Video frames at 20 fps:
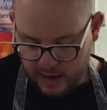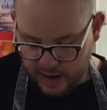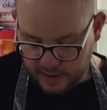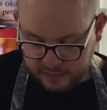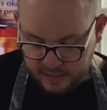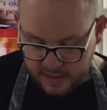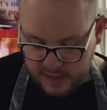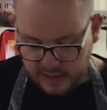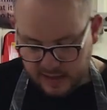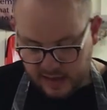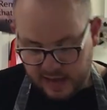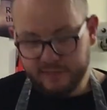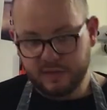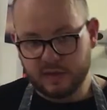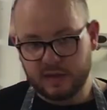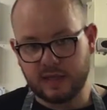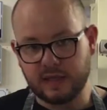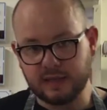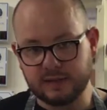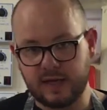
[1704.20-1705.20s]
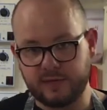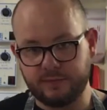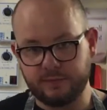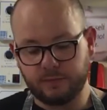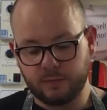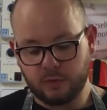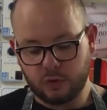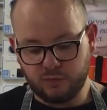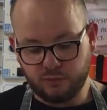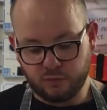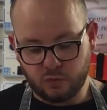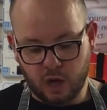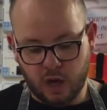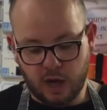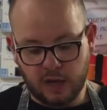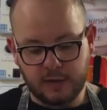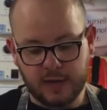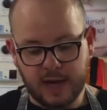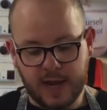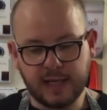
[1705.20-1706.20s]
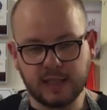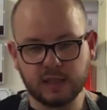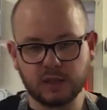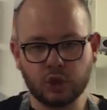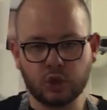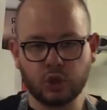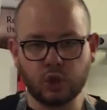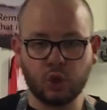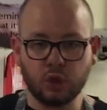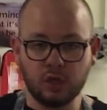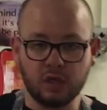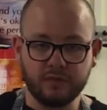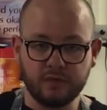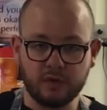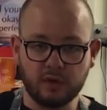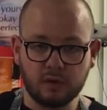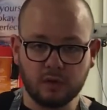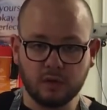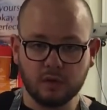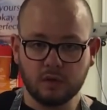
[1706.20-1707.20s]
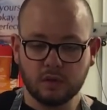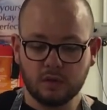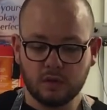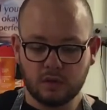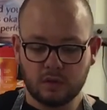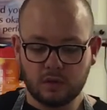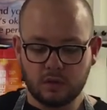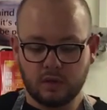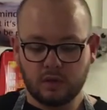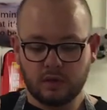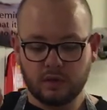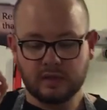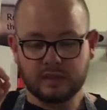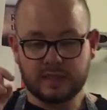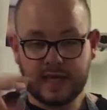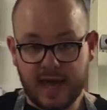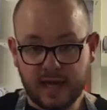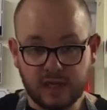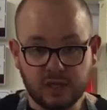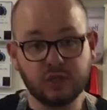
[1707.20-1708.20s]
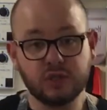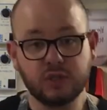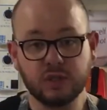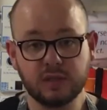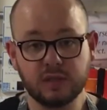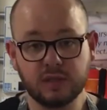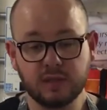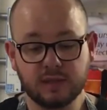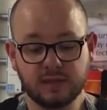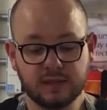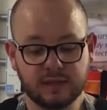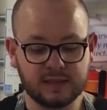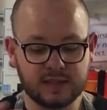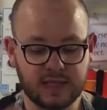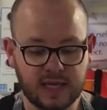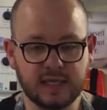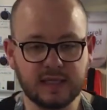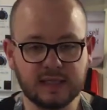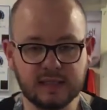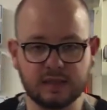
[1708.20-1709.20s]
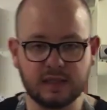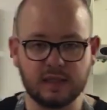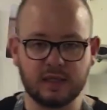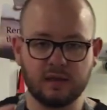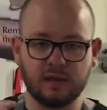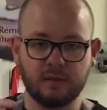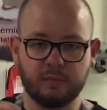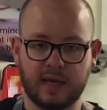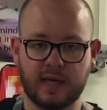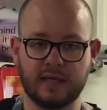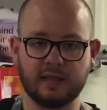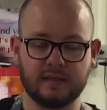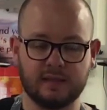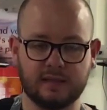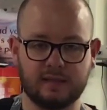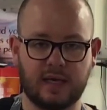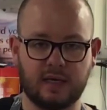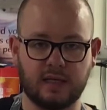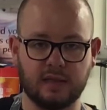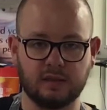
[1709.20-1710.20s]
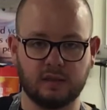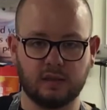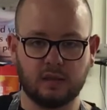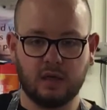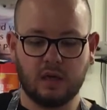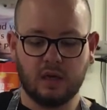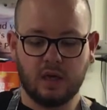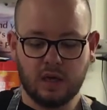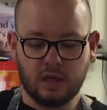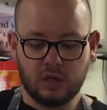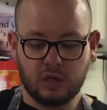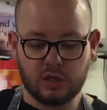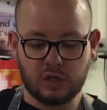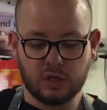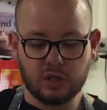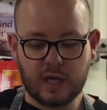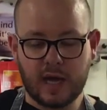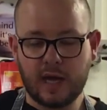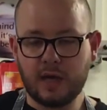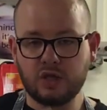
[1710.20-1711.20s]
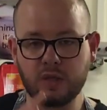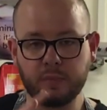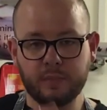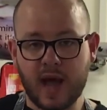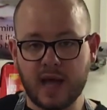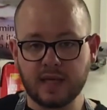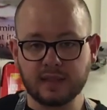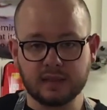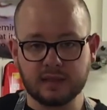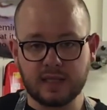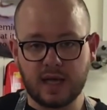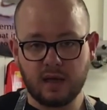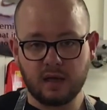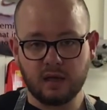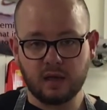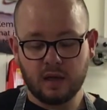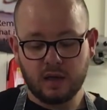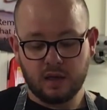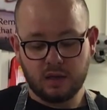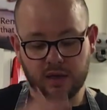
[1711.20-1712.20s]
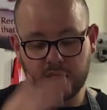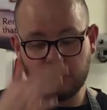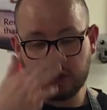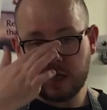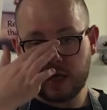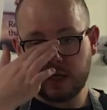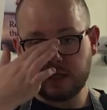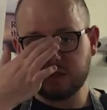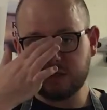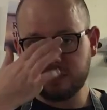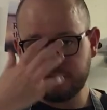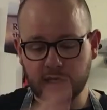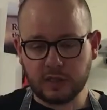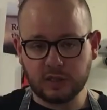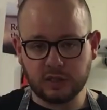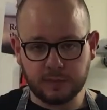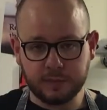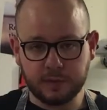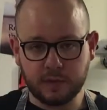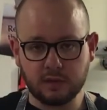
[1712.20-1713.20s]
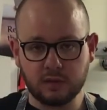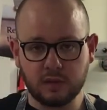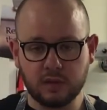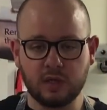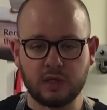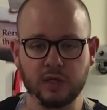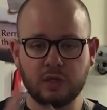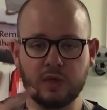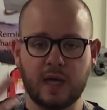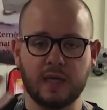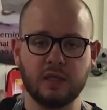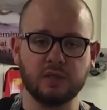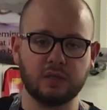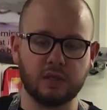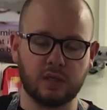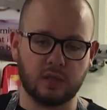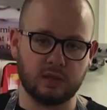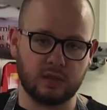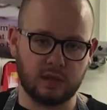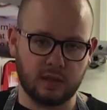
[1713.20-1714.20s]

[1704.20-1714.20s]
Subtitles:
And there you have it, Year 7. You've got a nice, colourful, textured, tasty pasta salad. You can change your pasta, you can change the vegetables, you can change